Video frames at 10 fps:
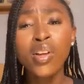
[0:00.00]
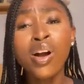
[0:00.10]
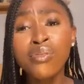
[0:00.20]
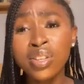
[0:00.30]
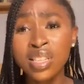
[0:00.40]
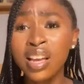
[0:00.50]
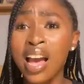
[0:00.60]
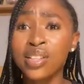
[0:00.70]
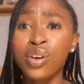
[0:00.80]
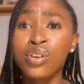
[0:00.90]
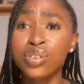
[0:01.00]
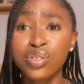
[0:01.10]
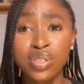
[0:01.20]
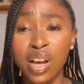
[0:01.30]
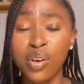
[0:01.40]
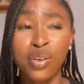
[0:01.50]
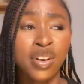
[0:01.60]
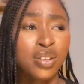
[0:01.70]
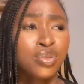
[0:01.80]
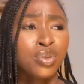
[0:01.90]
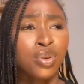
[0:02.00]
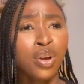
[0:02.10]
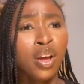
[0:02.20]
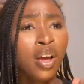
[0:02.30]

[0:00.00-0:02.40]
Obviously, guys, all your shoes are covered, so